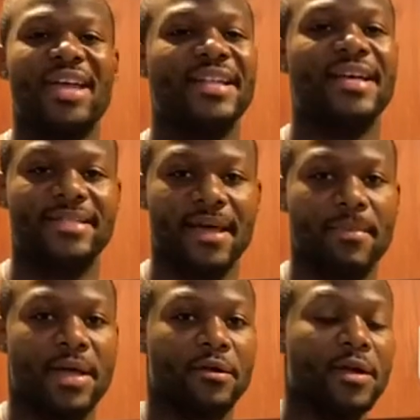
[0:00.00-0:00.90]
it does not
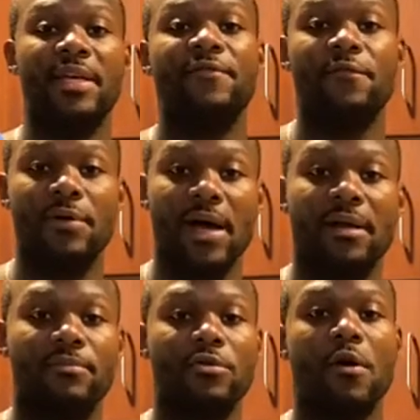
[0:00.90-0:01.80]
matter. These food
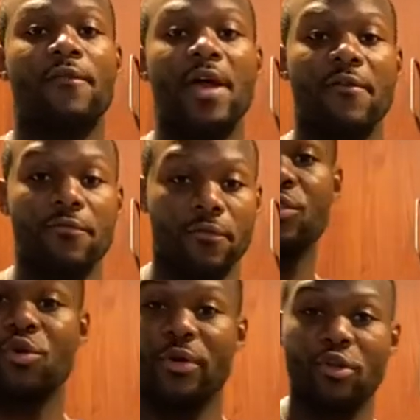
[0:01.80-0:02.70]
items are for everyone.
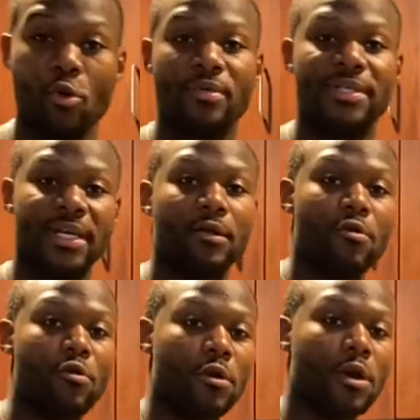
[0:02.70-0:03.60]
So in no particular
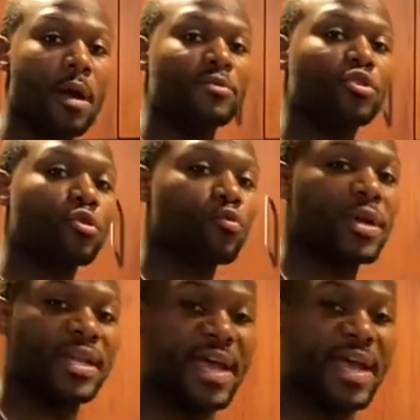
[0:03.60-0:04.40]
order, I'm just gonna run